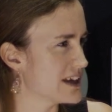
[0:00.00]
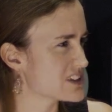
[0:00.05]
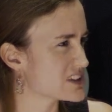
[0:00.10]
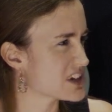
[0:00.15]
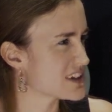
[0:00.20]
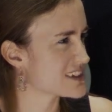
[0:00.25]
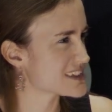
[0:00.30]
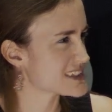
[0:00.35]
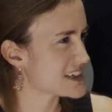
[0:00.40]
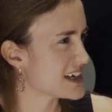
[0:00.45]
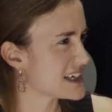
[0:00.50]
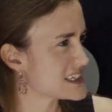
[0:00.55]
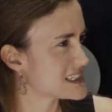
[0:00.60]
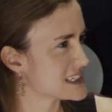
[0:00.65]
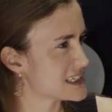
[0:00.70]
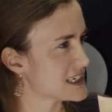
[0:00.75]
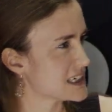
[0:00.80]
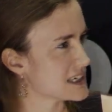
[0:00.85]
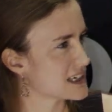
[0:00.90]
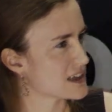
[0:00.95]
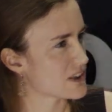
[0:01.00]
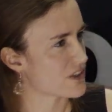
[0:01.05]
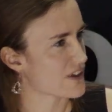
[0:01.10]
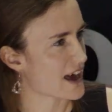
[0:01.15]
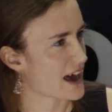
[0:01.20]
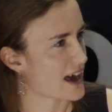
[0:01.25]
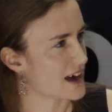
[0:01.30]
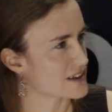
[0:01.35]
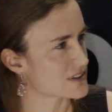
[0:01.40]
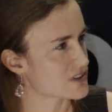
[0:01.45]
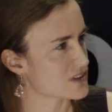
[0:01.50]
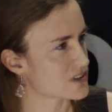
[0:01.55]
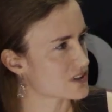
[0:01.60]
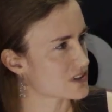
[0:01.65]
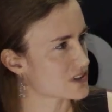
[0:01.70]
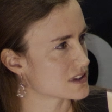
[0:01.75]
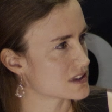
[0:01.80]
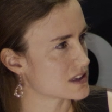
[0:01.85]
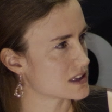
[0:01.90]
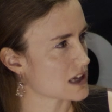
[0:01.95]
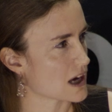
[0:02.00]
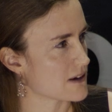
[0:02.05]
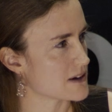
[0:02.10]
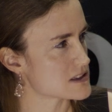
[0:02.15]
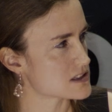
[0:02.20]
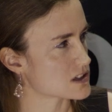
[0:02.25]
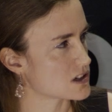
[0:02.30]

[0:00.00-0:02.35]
And so this idea that going